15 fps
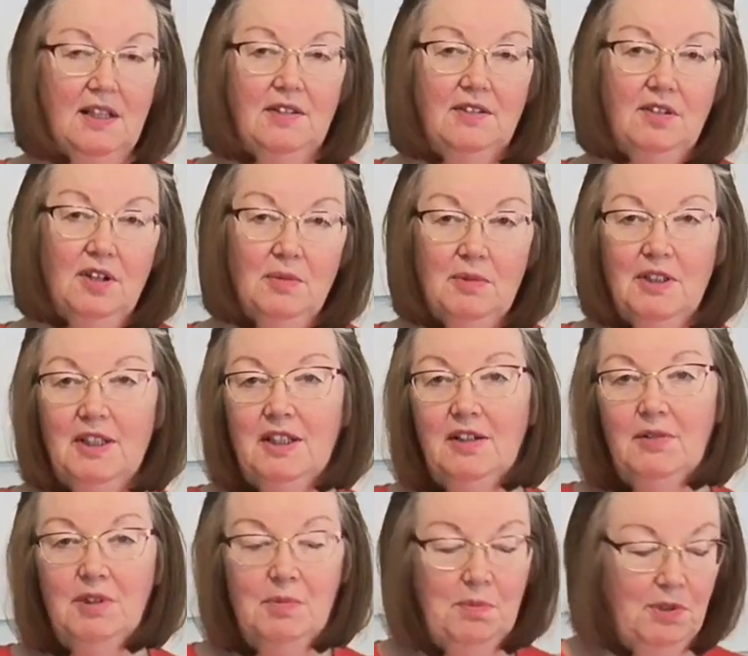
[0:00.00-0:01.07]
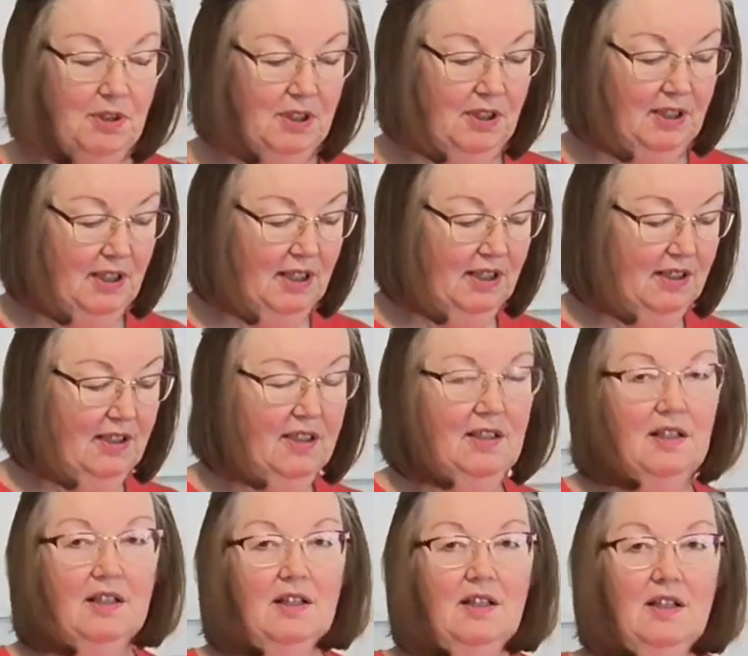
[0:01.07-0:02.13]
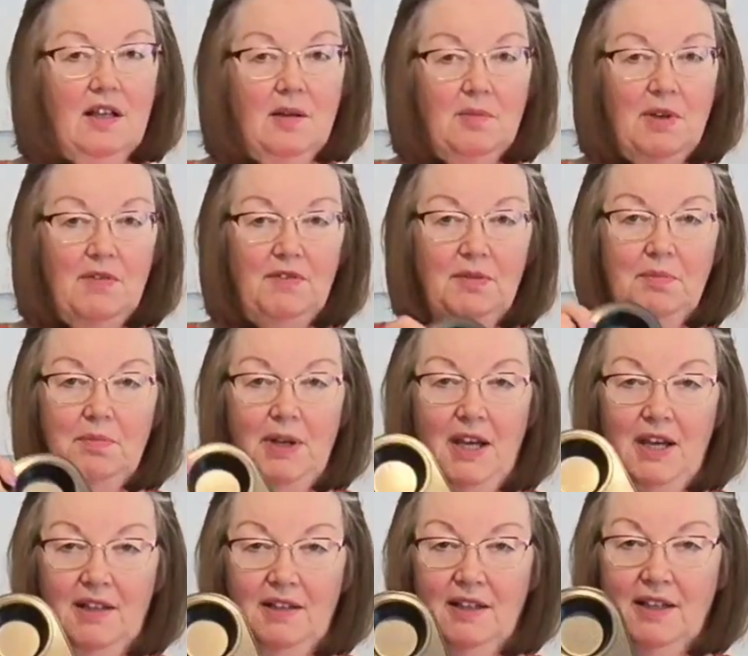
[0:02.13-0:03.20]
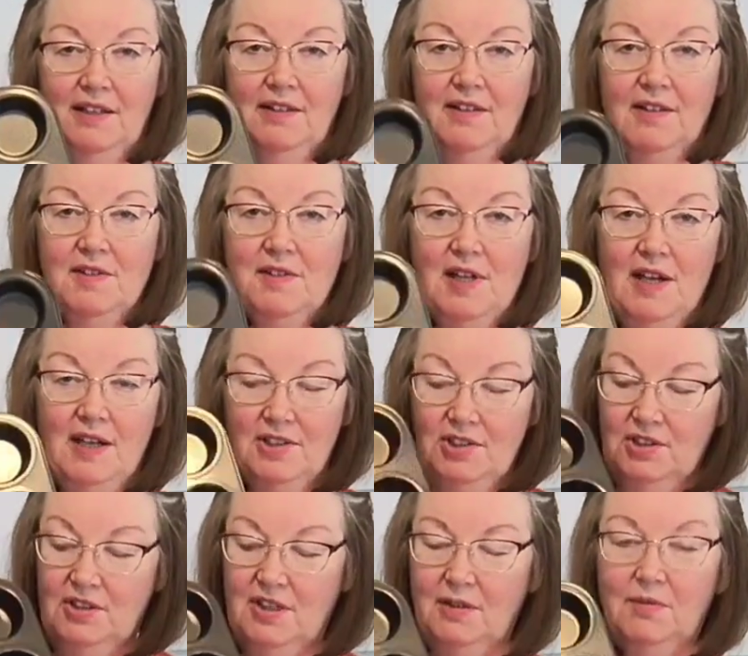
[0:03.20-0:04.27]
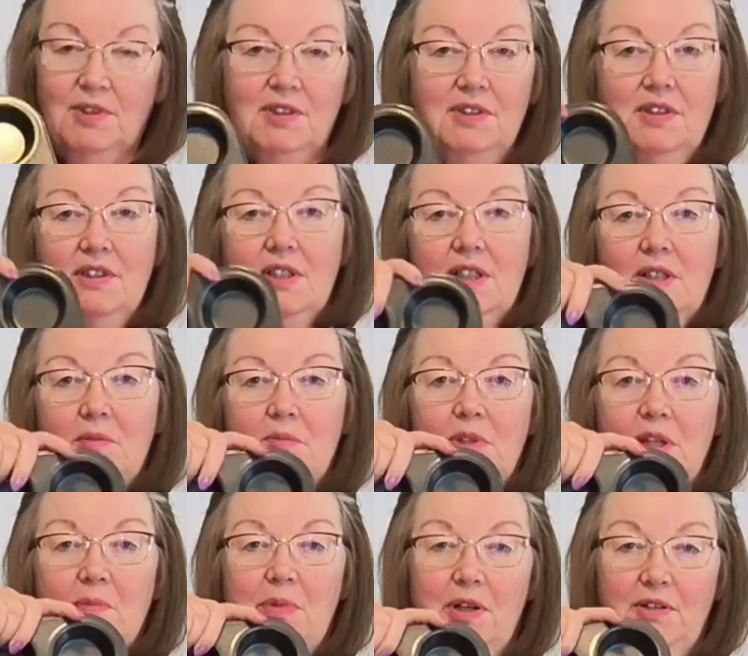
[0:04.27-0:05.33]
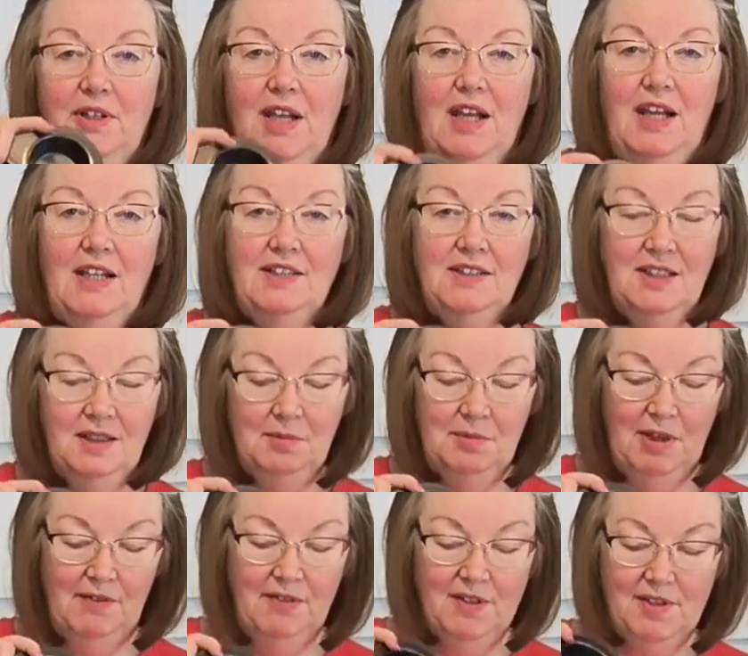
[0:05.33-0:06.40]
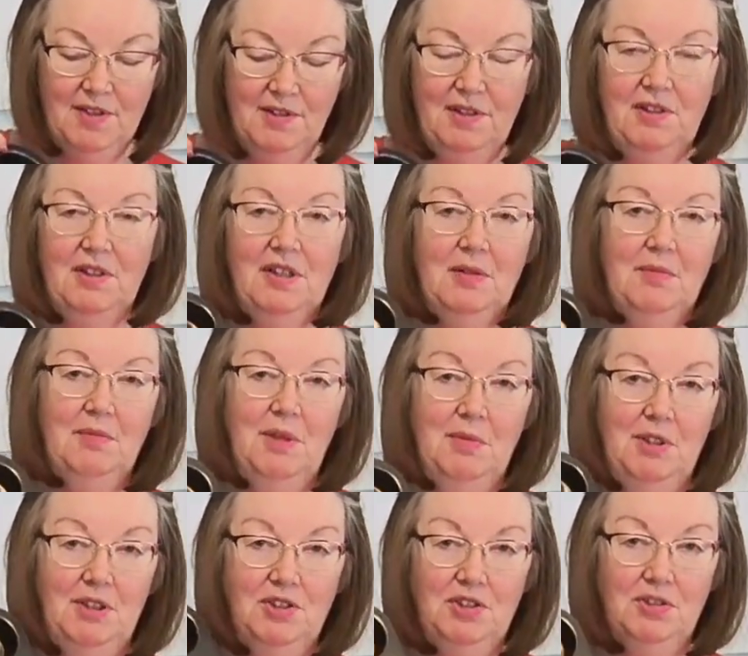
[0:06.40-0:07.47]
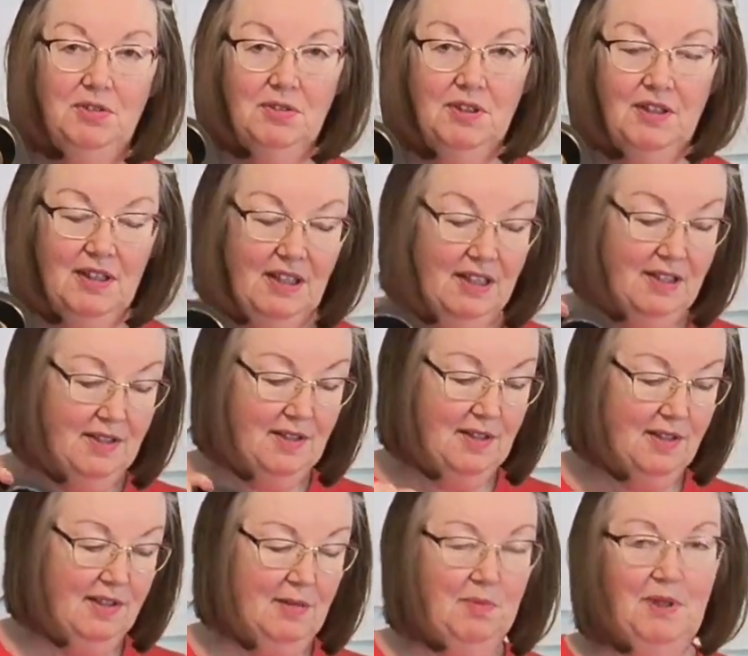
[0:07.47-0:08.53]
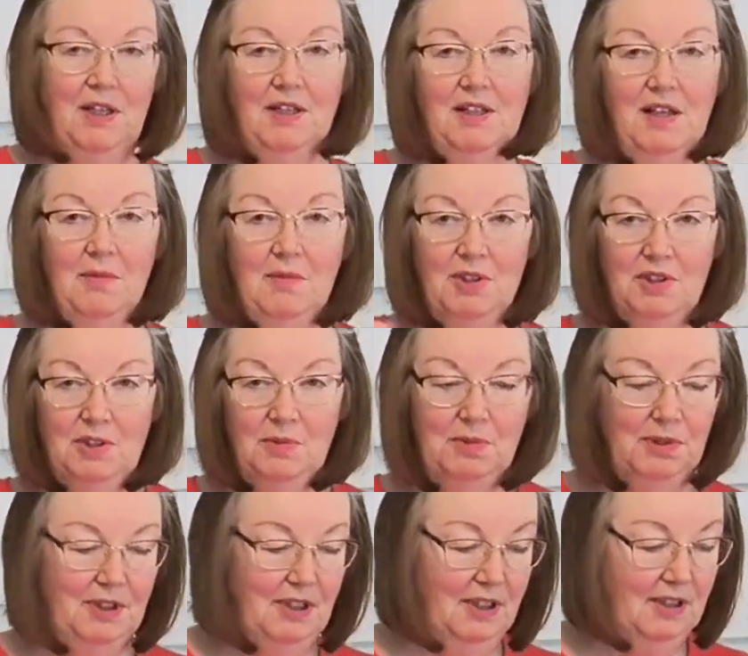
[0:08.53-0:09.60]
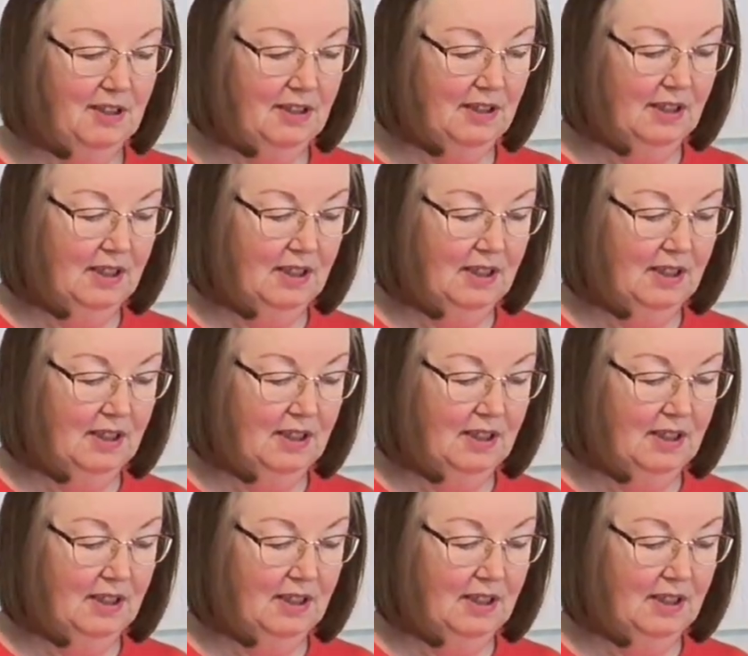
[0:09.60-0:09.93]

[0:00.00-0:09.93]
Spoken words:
Now normally you would put it in a muffin pan like this. Actually it would be about 18 muffins, so you need maybe 2 of these depending how much you put in.